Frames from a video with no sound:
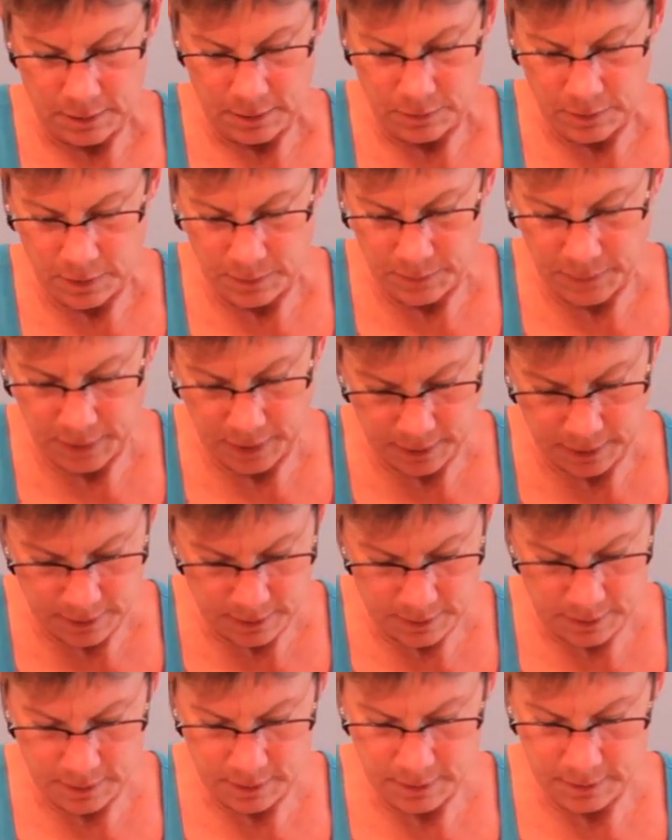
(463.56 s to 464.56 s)
I want my
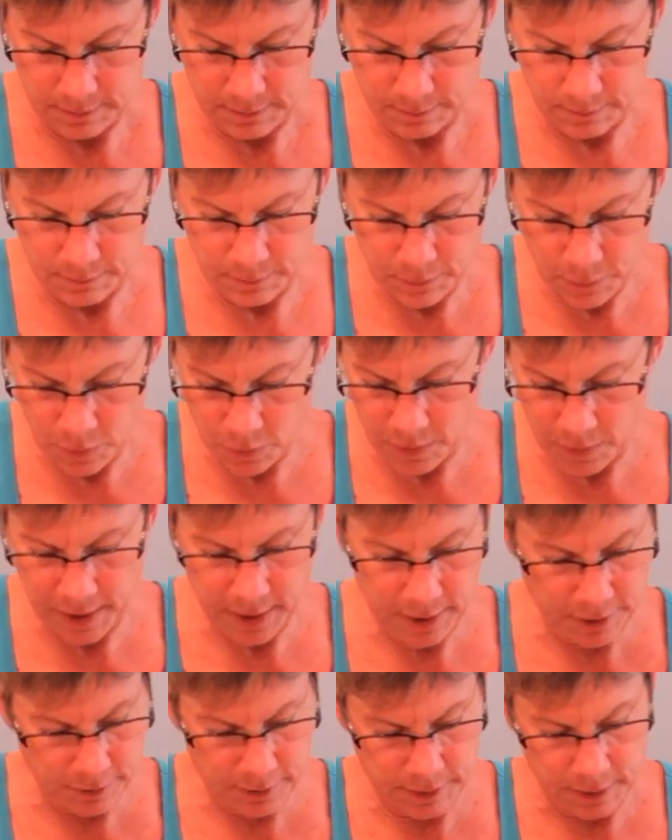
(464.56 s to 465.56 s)

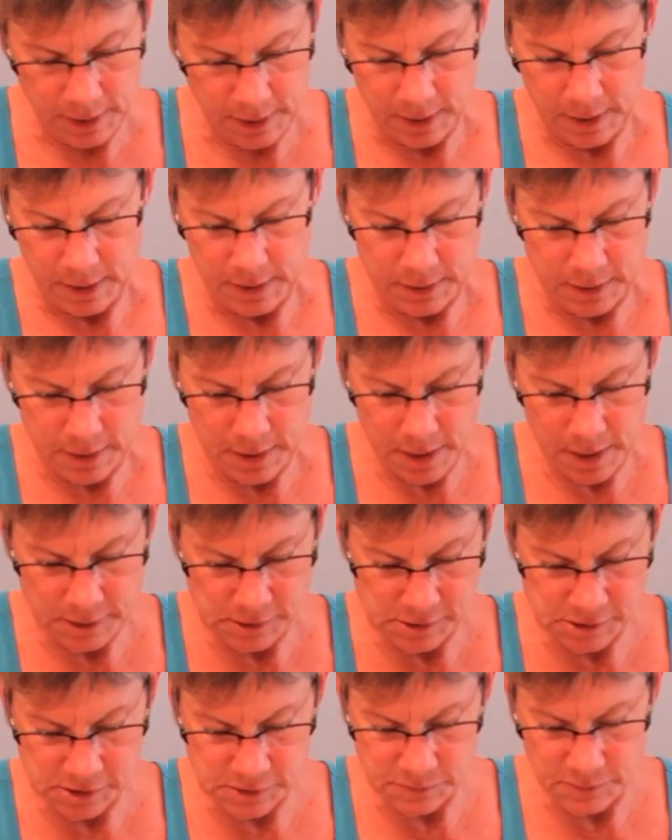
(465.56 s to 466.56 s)
mohair in
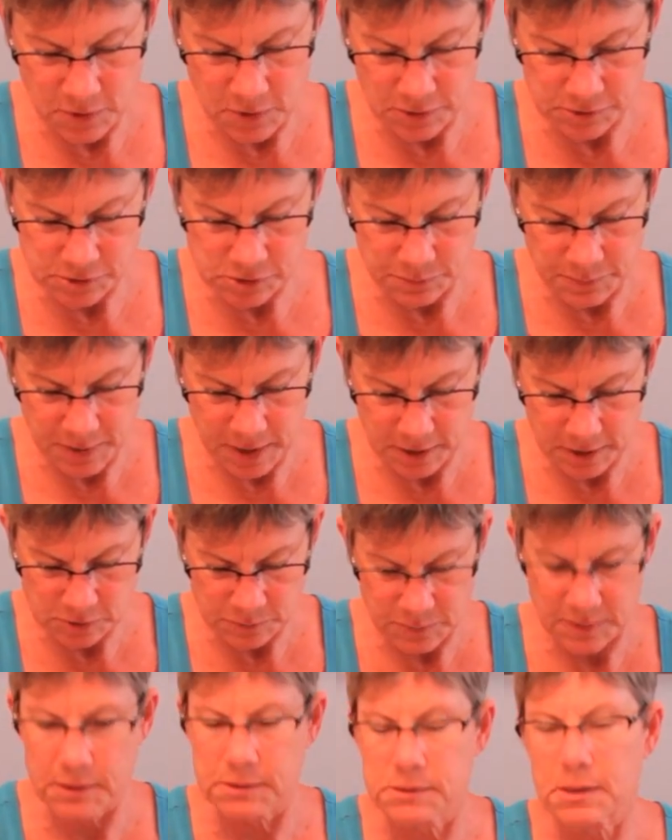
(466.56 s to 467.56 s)
nice small spots
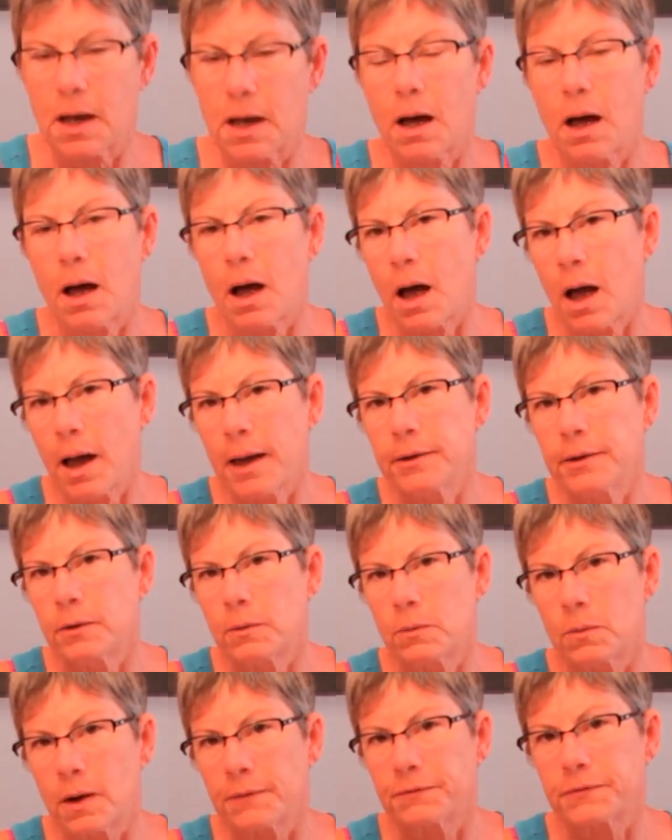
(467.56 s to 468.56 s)
because I
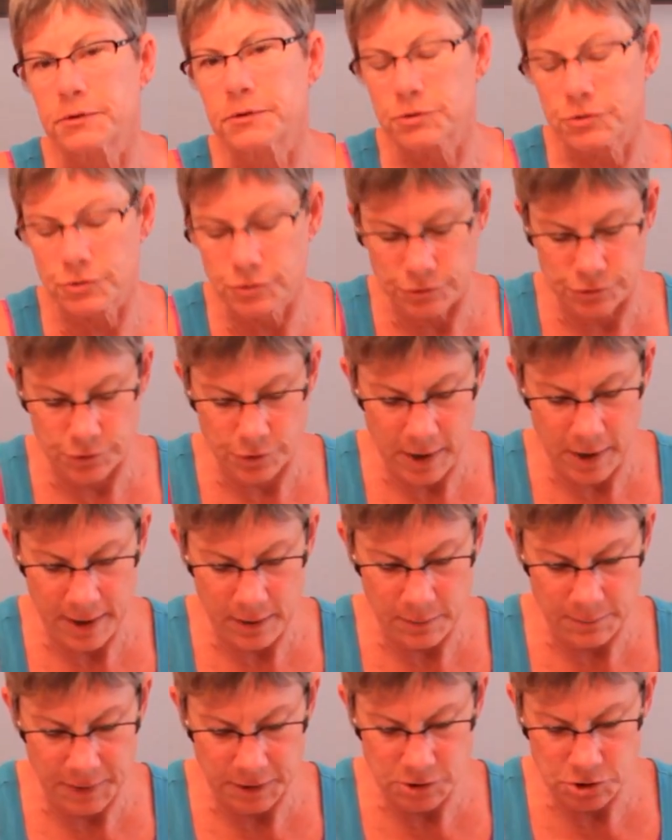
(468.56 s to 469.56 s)
don't want this to draw
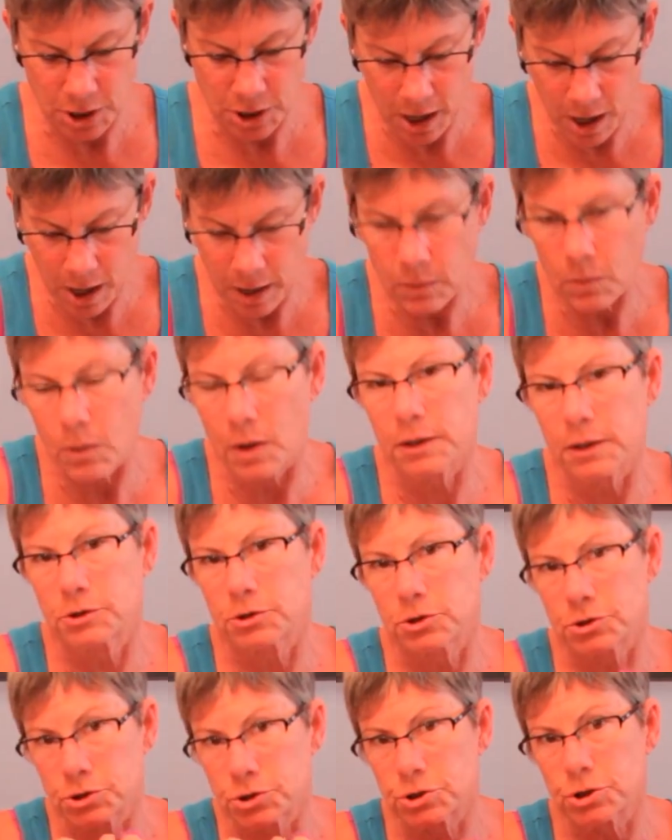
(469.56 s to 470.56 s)
out much. I want it
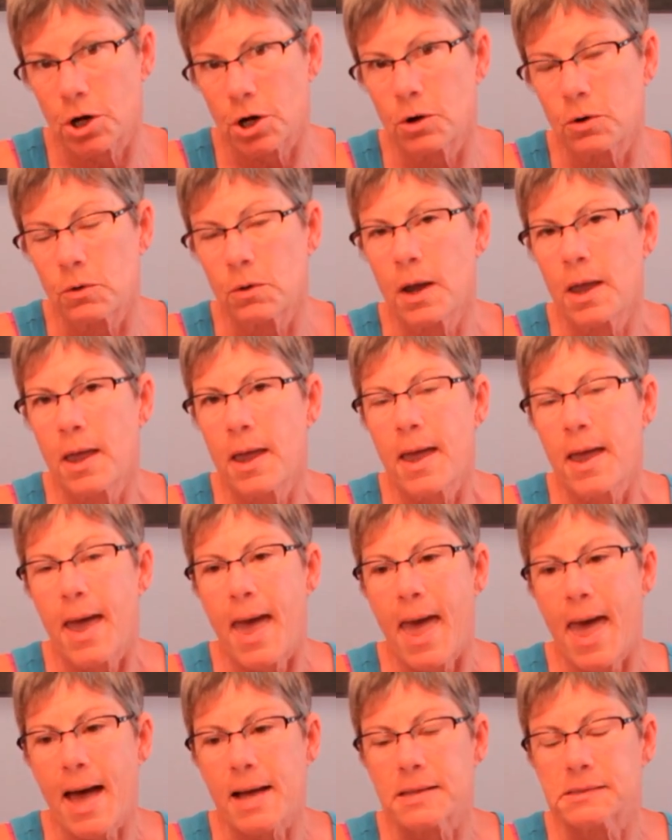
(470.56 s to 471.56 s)
to show
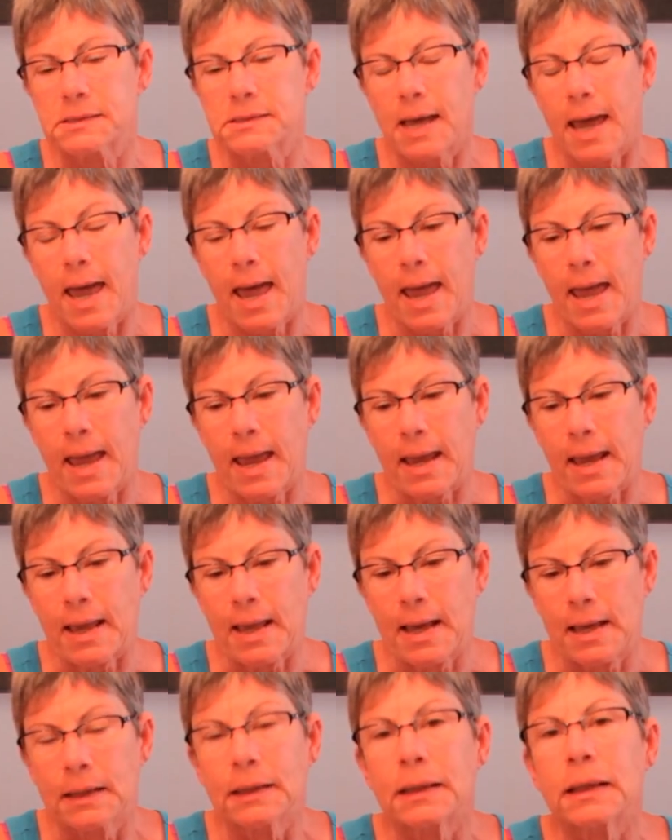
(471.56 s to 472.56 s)
as a
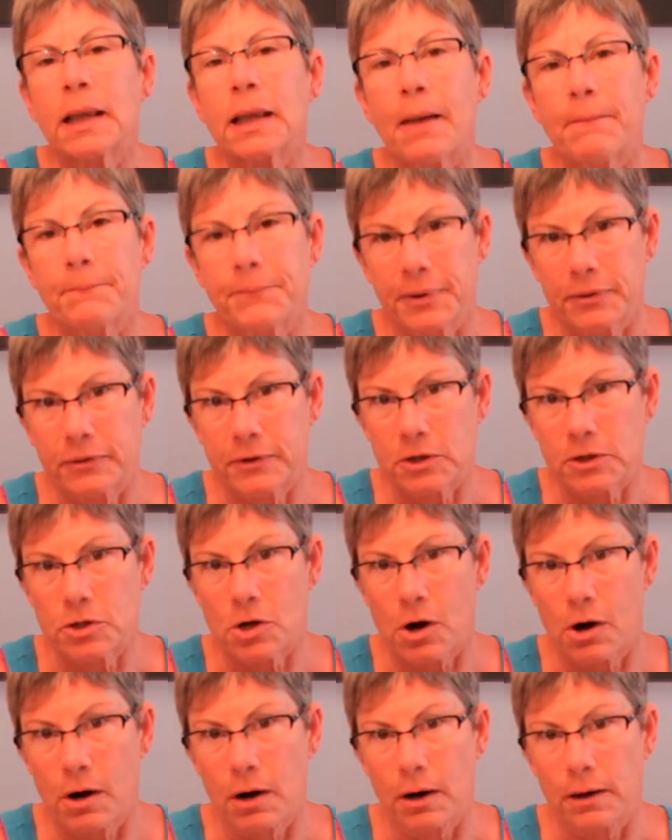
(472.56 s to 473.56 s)
lump in the
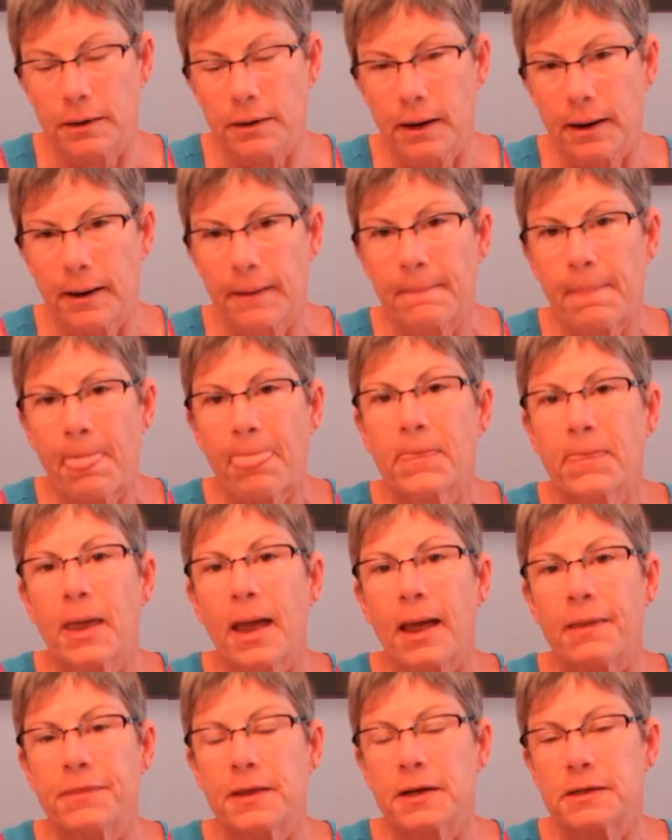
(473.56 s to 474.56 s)
yarn.
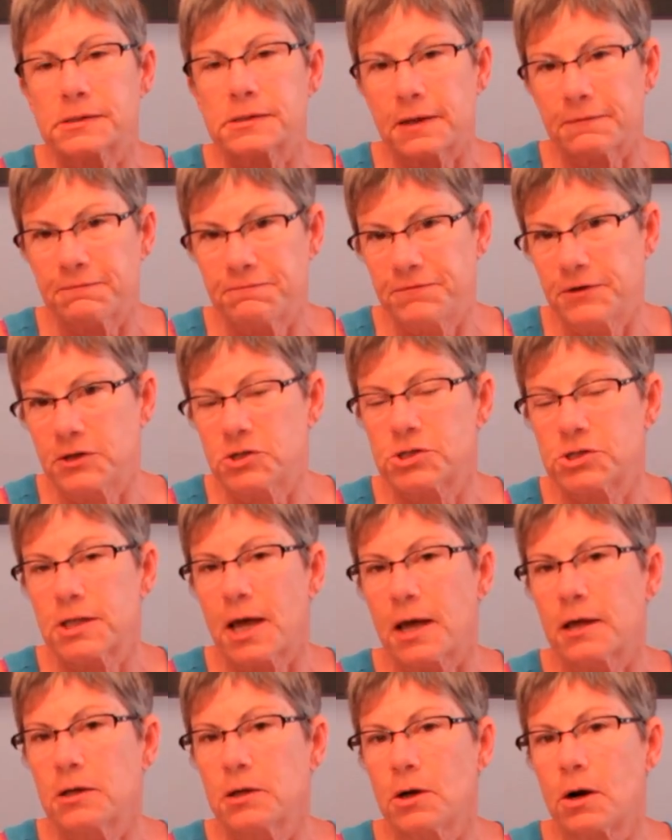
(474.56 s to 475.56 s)
And then as I finish
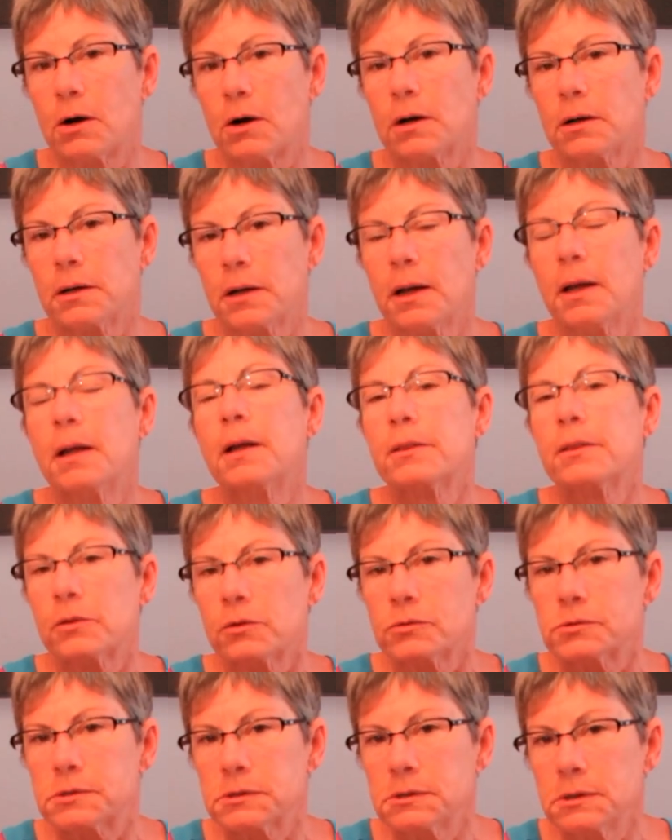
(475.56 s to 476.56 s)
that yarn,
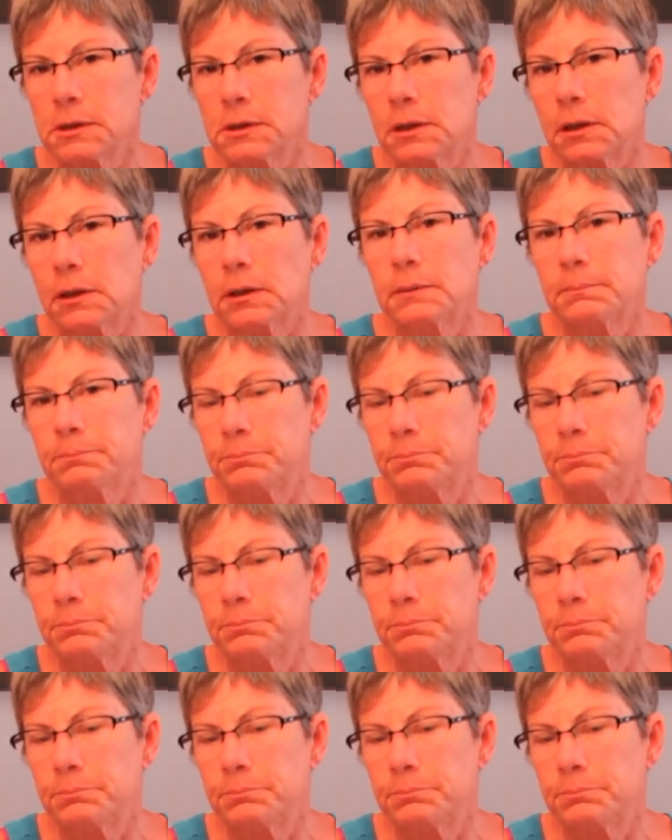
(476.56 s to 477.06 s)
those little